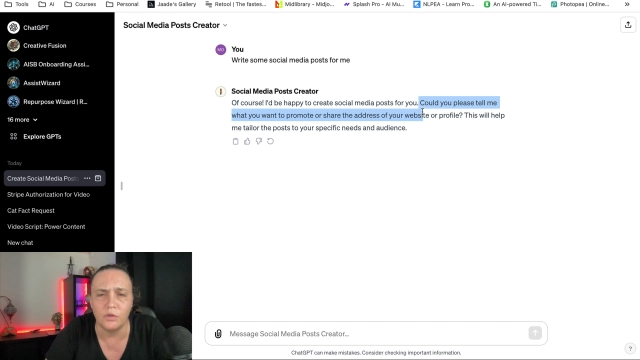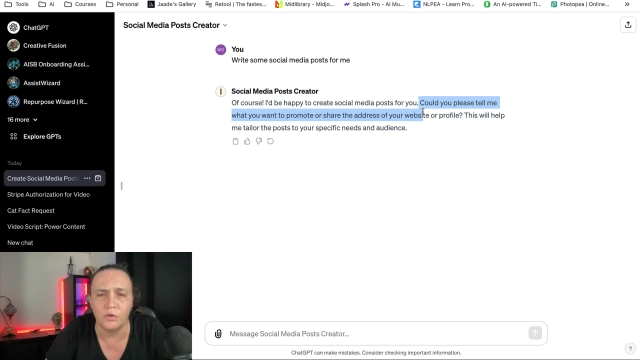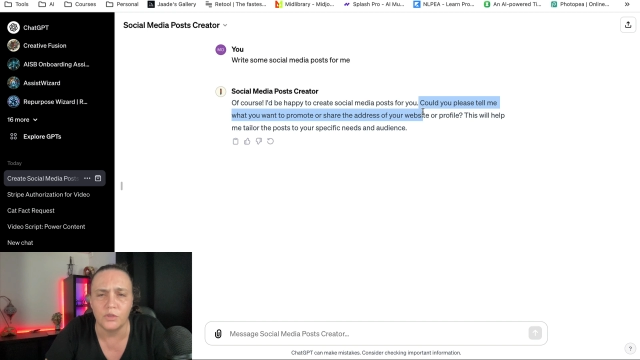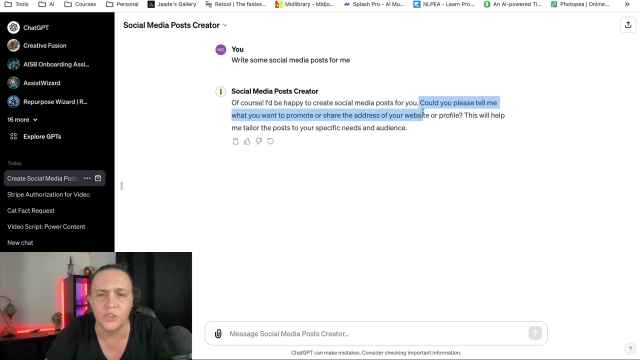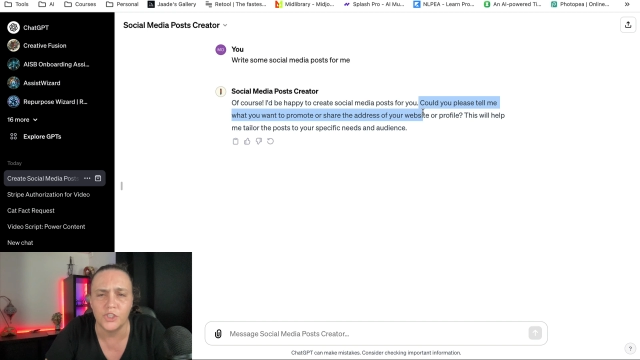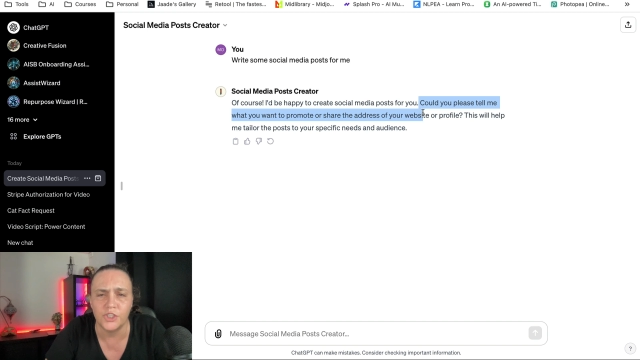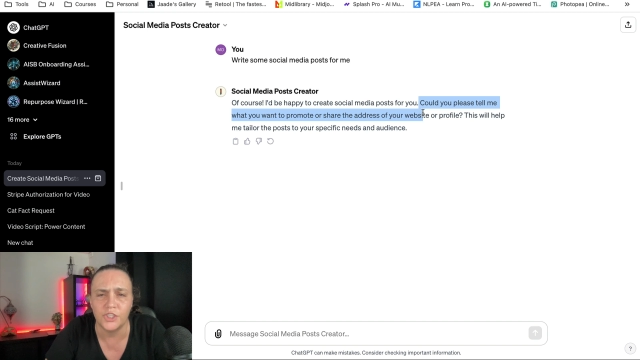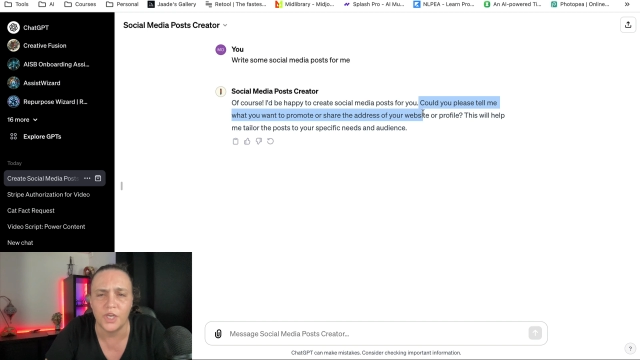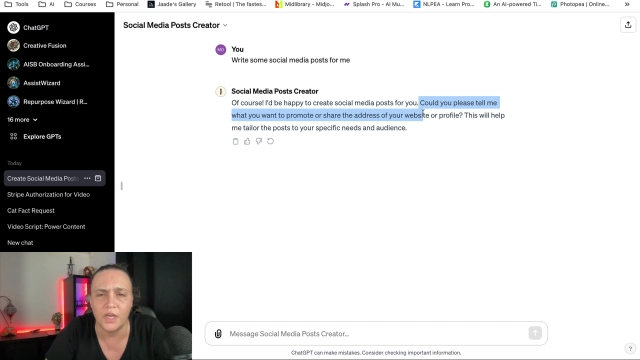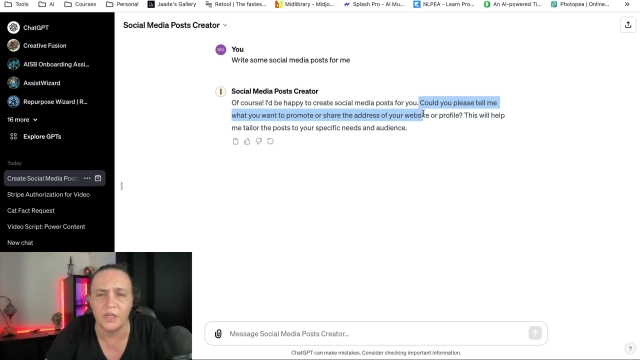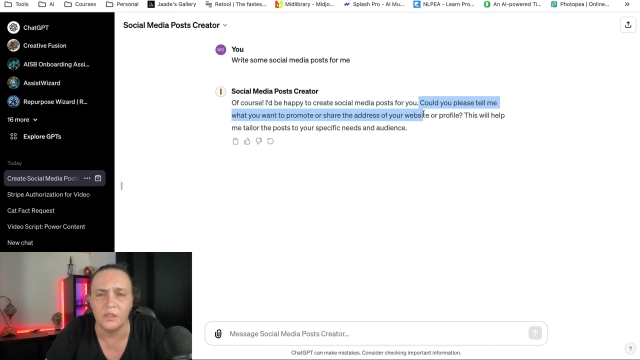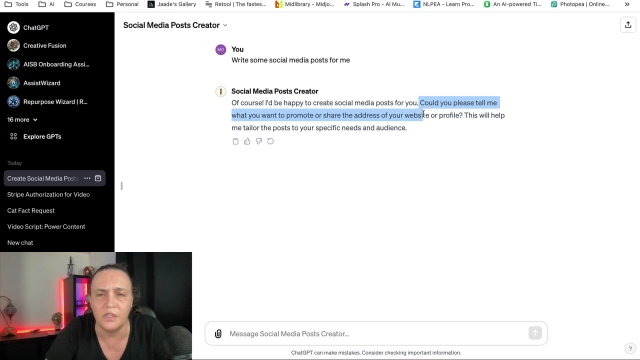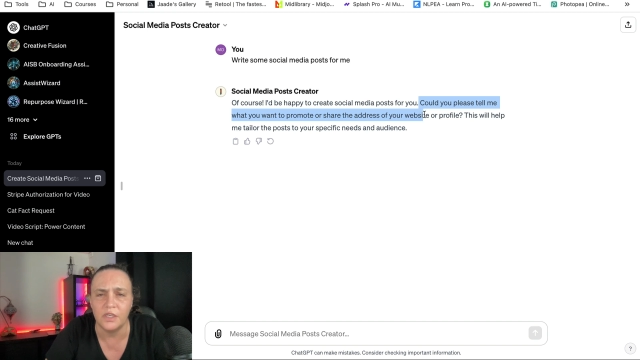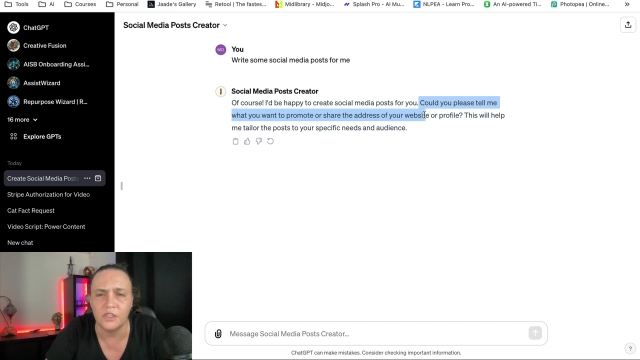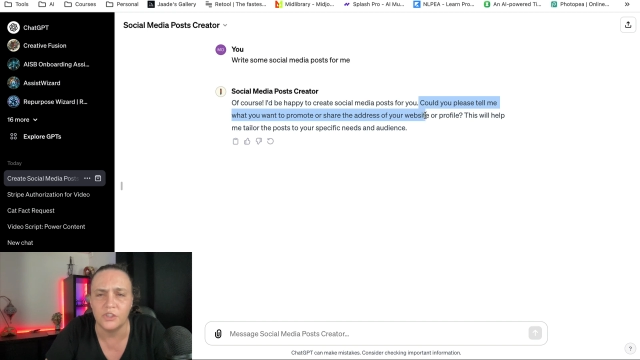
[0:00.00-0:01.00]
or share
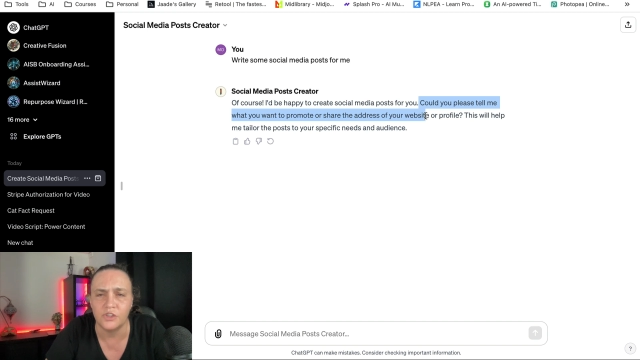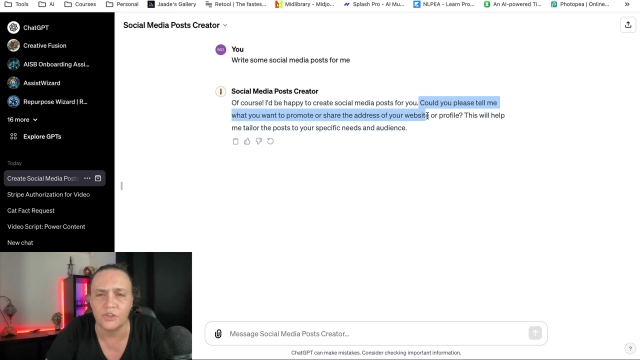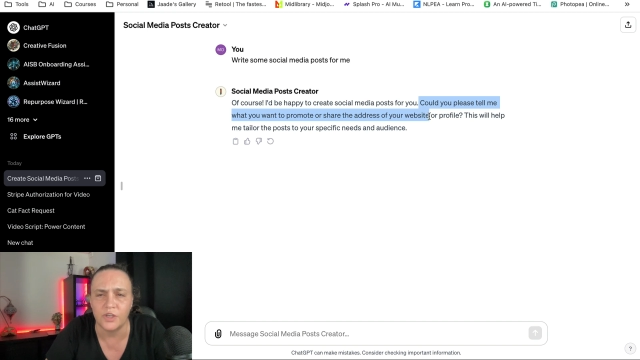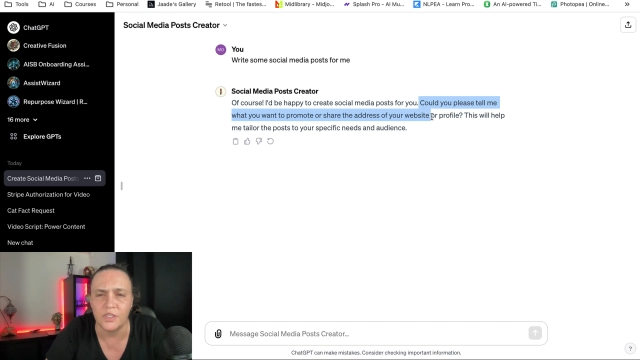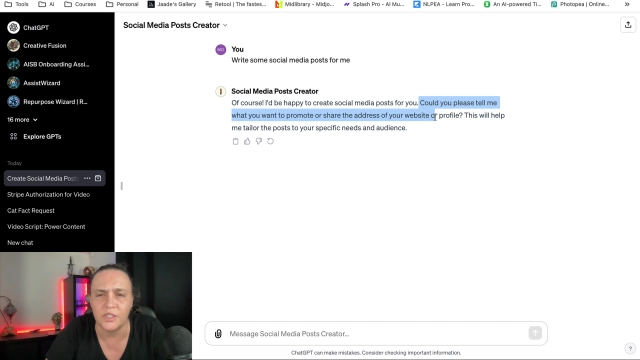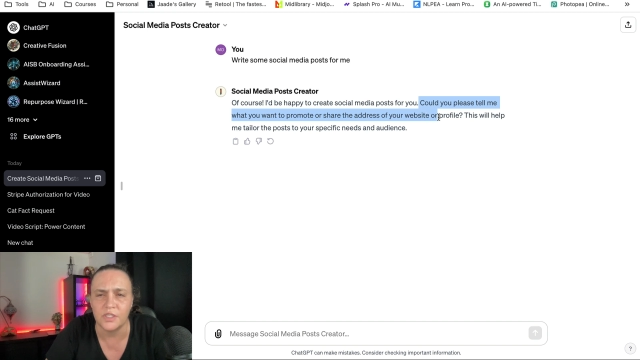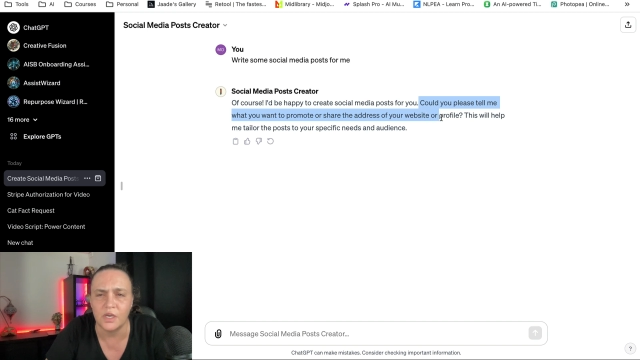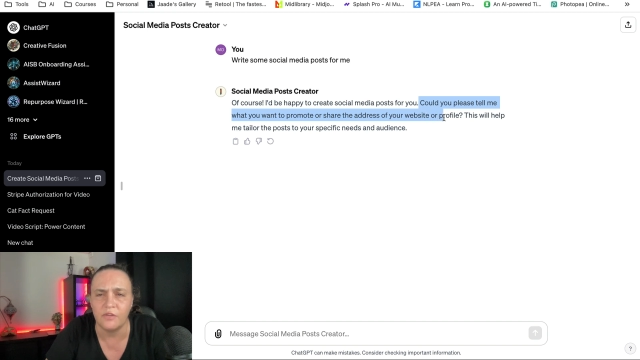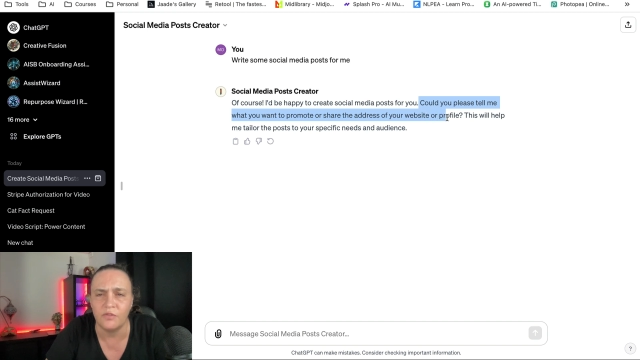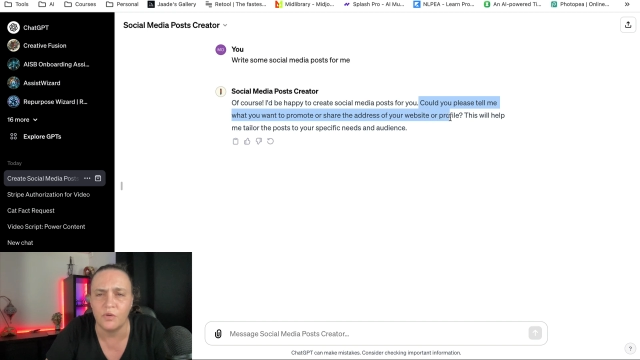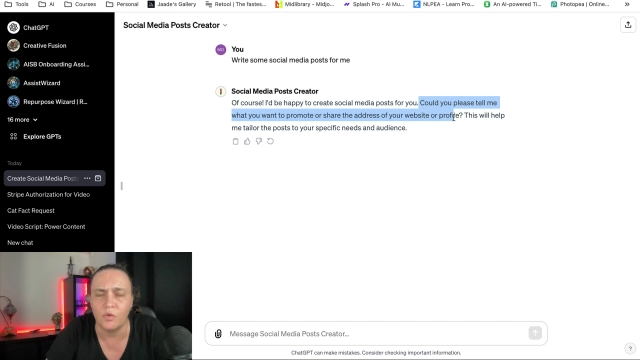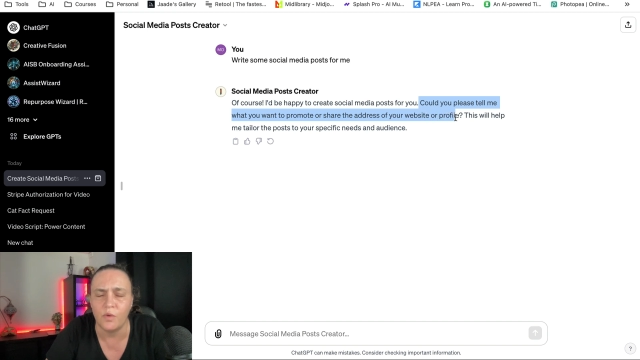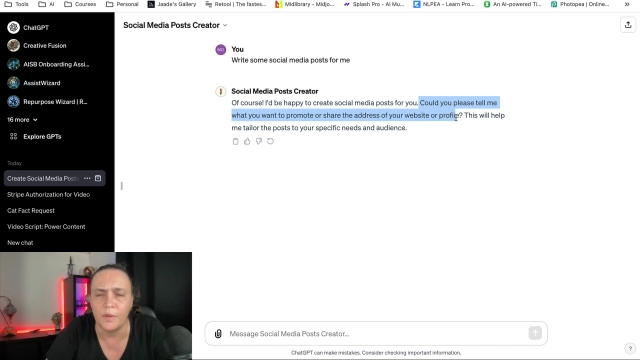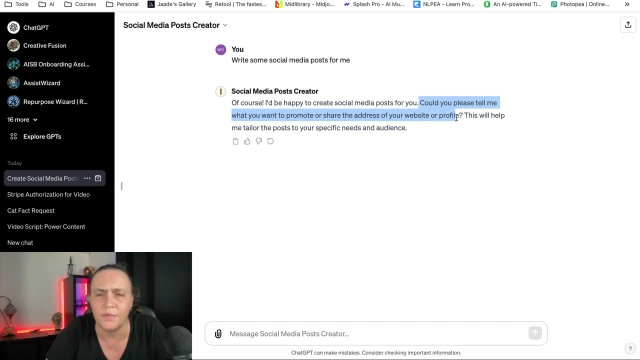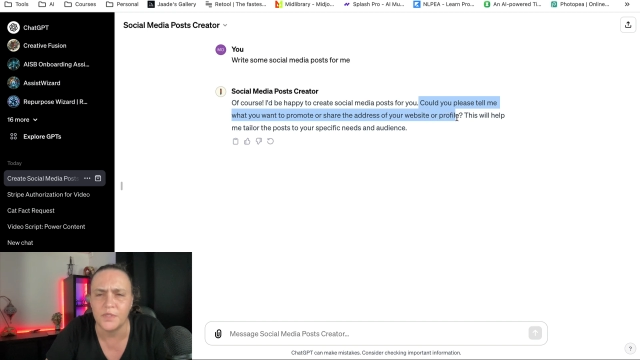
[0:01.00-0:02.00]
the address of your
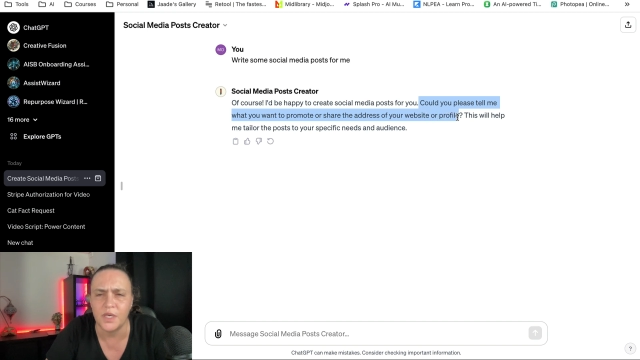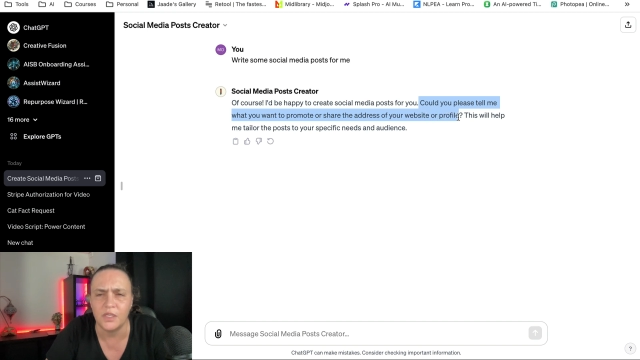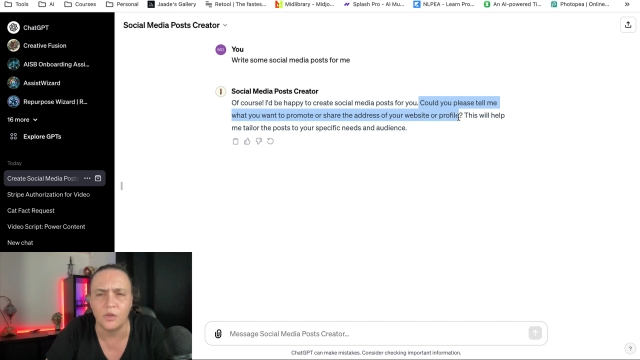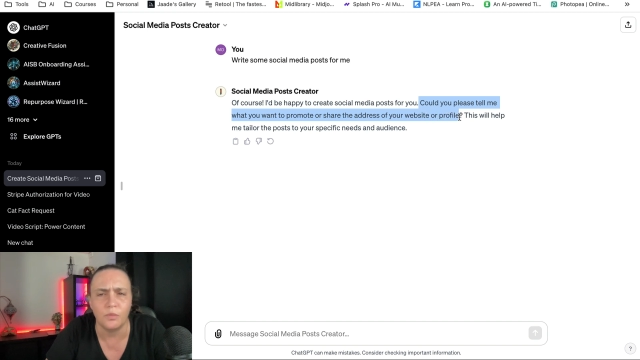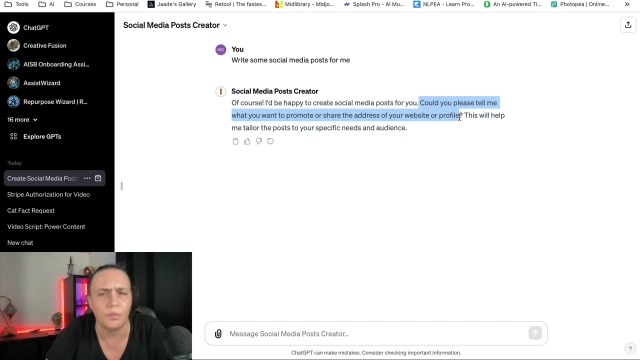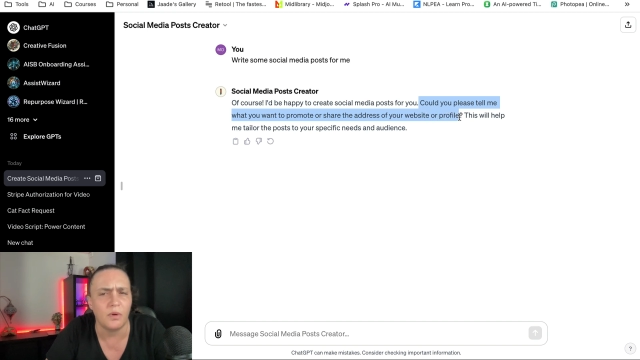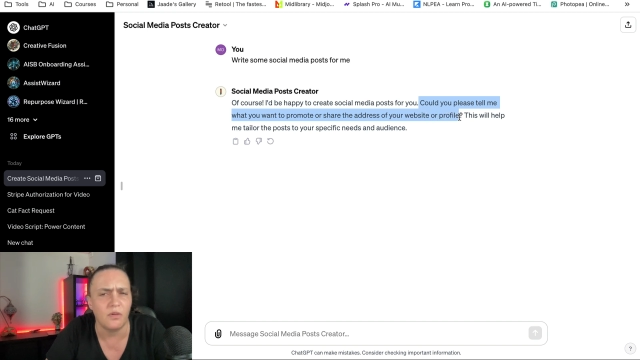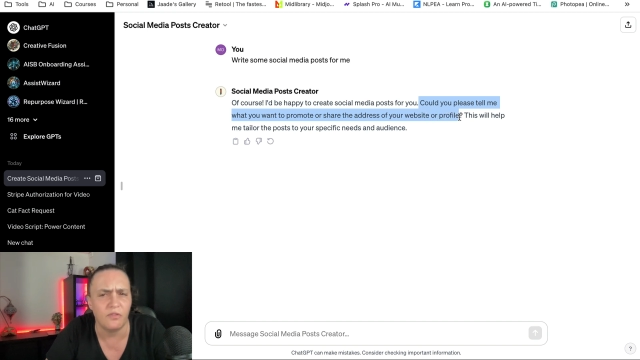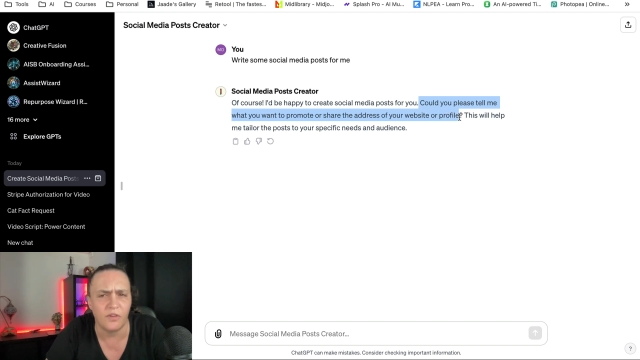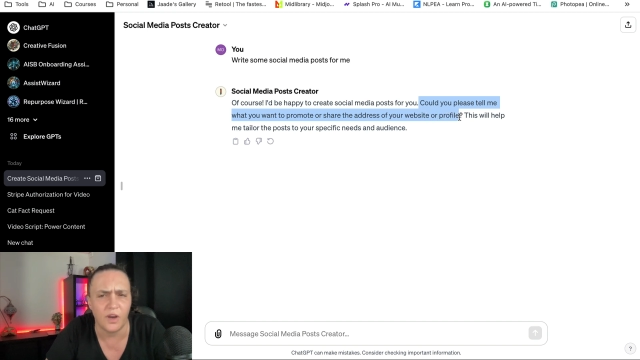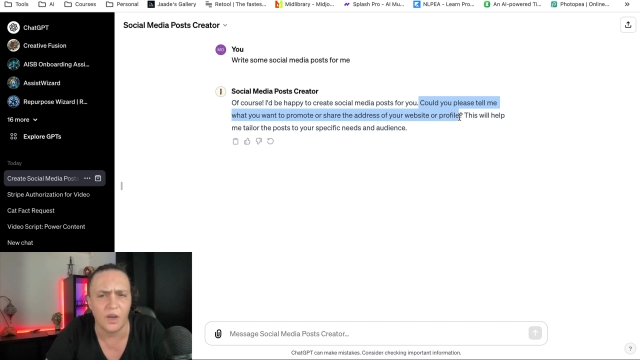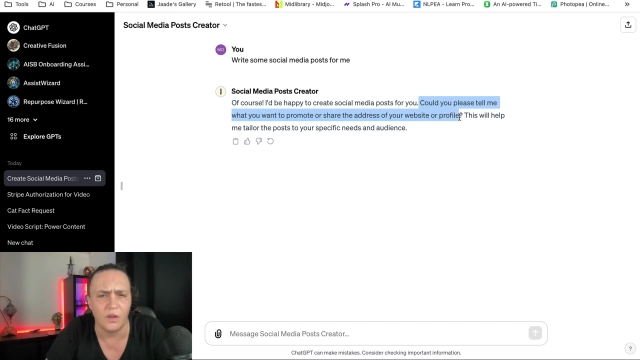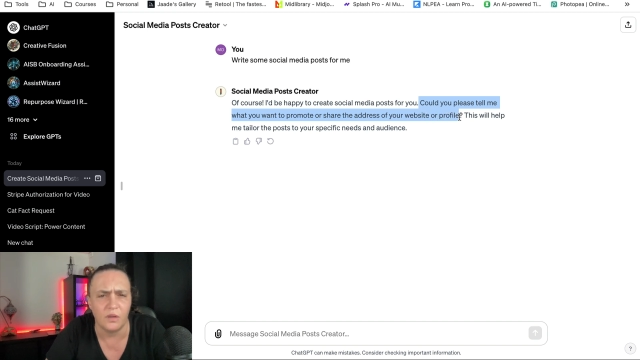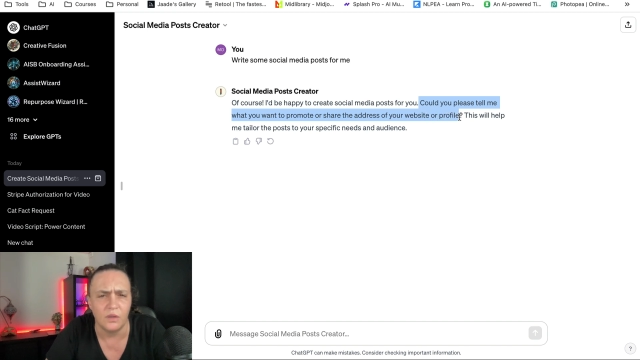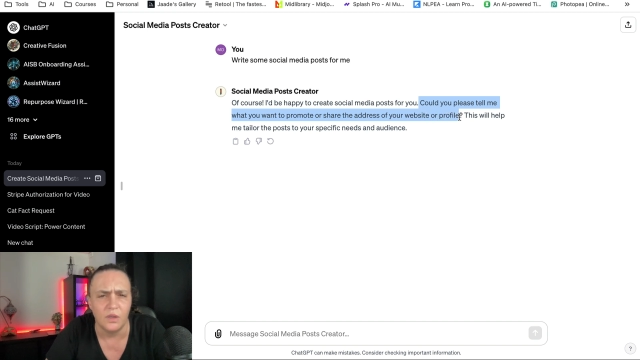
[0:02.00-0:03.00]
website or
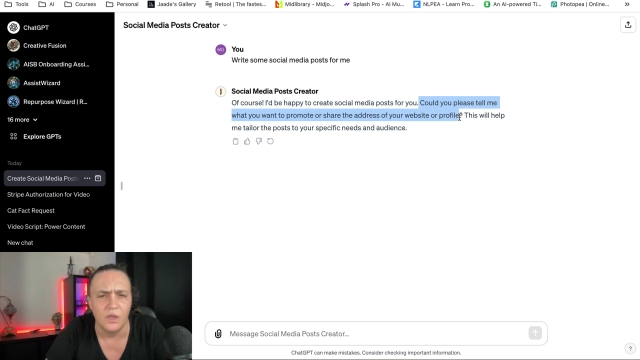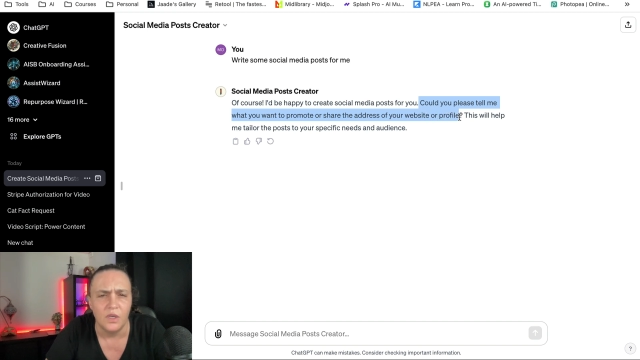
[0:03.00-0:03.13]
profile?